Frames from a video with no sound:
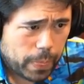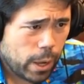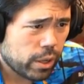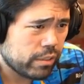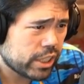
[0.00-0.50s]

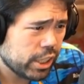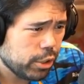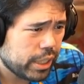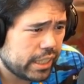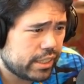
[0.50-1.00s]
okay if he's gonna go
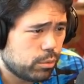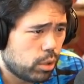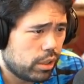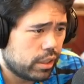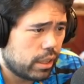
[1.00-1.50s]
knight
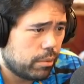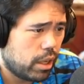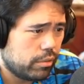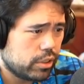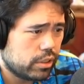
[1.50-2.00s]
c1 then I'm
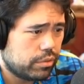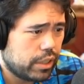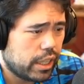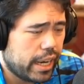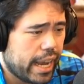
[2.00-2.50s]
obviously
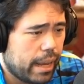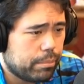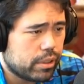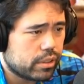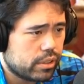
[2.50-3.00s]
very
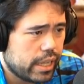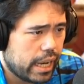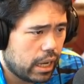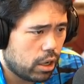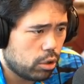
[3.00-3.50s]
happy because
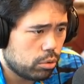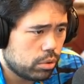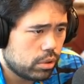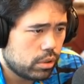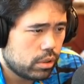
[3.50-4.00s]
now
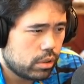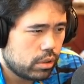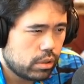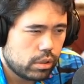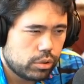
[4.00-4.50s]

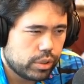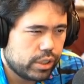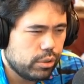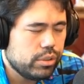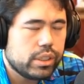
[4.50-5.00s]
if I
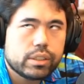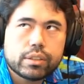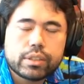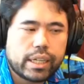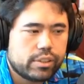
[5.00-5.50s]
go
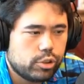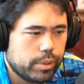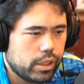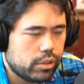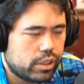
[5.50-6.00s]
d6 I assume I
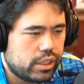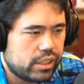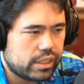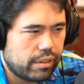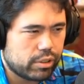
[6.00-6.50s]
go to
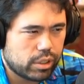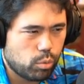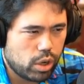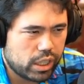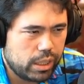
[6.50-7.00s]
d7 because I
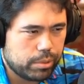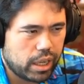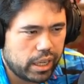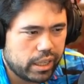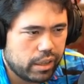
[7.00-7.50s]
want to keep an
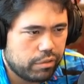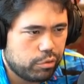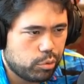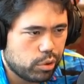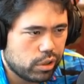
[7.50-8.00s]
eye on
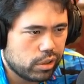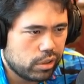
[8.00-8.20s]
f4